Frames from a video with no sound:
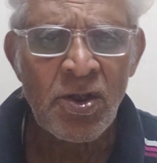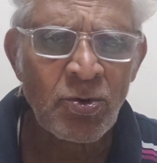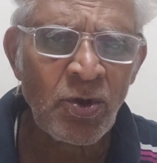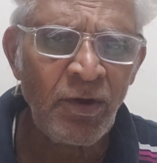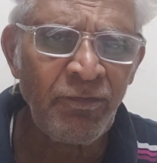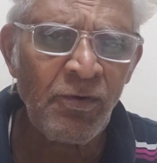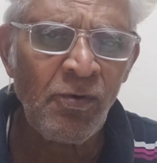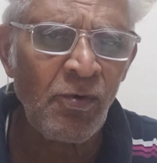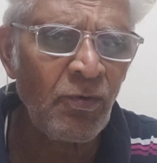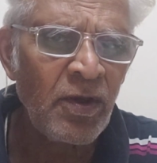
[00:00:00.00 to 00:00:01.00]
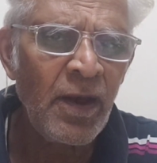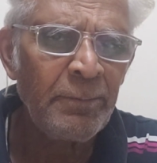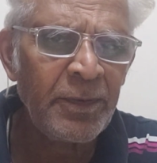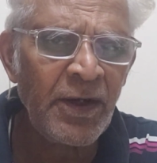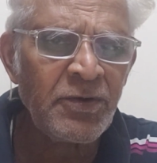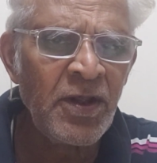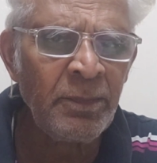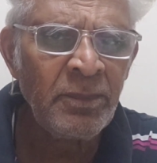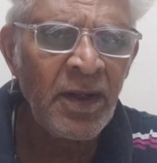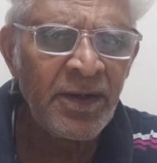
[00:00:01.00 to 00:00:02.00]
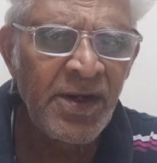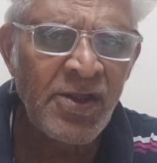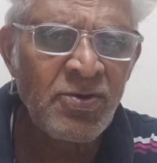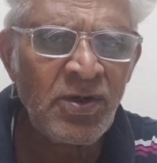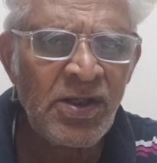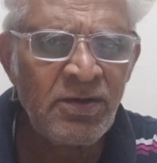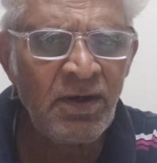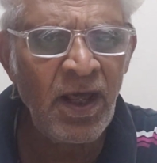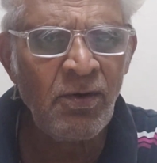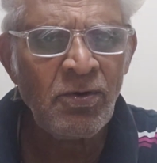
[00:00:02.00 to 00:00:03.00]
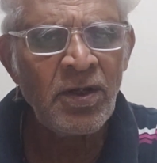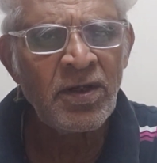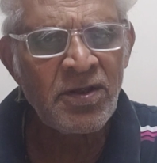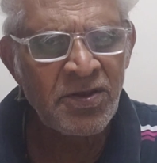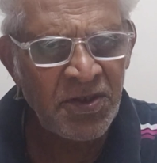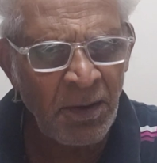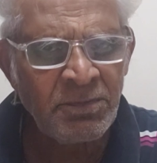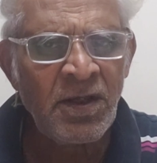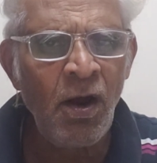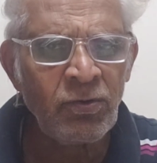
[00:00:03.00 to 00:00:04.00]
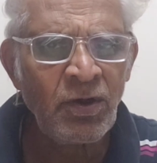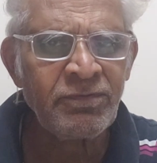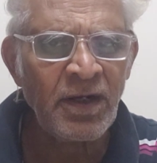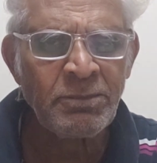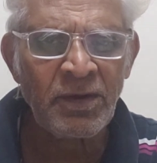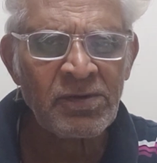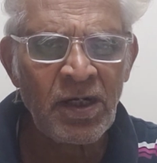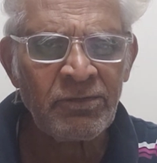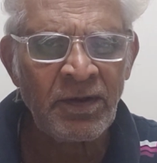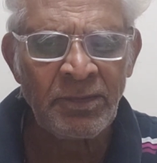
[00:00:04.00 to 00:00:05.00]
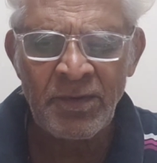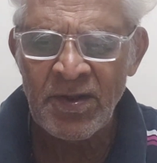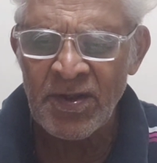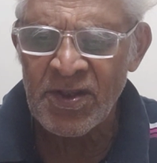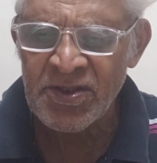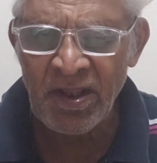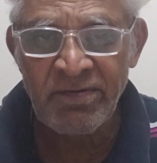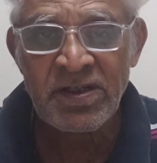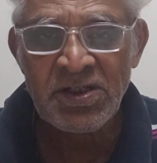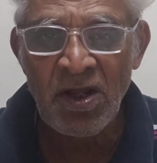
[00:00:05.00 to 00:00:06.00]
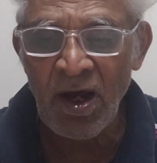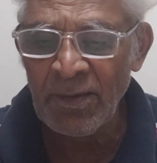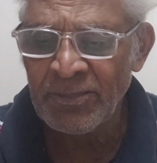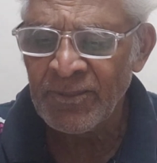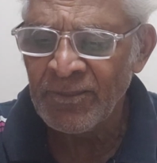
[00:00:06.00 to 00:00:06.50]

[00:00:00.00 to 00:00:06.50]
So if you pray to him, naturally you will have something out of that particular one. Stavista.